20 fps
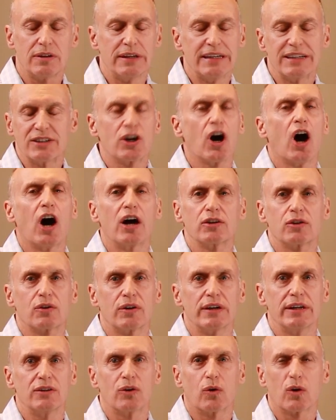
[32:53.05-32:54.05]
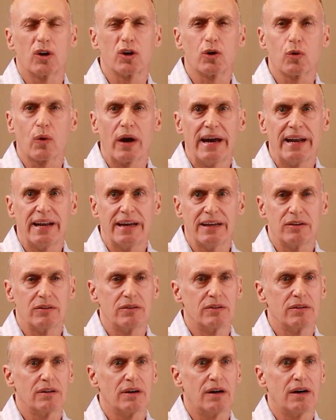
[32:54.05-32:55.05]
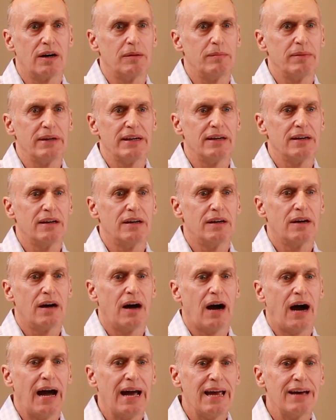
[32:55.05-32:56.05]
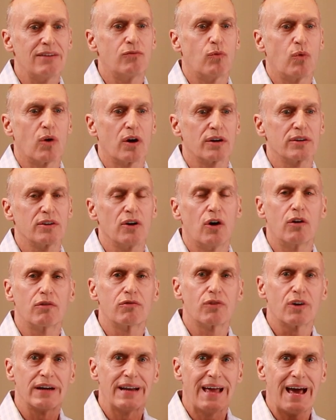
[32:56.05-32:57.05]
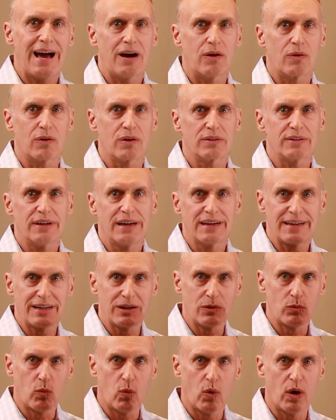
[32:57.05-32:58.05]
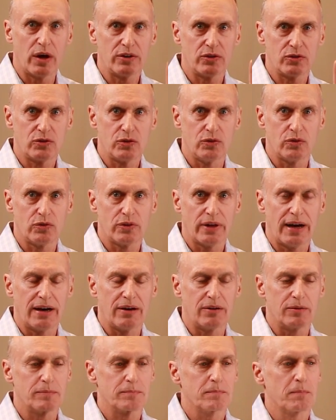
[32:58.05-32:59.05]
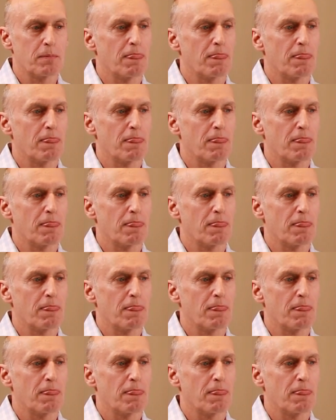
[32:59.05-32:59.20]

in concrete or granite. I have worked over an hour taking one tooth out.